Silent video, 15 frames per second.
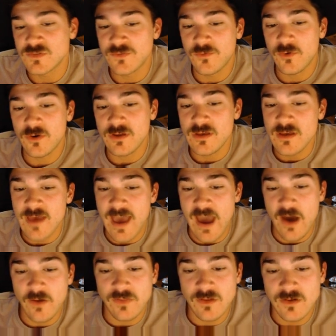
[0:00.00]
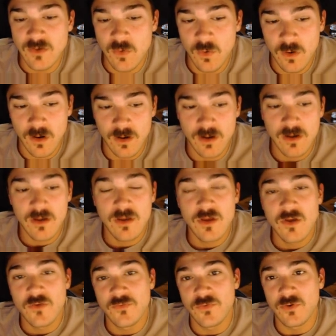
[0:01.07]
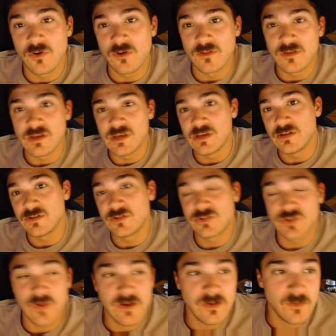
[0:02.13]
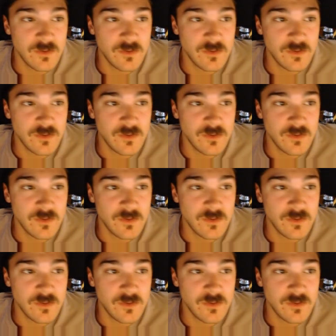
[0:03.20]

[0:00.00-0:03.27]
40 out the door for the Trueno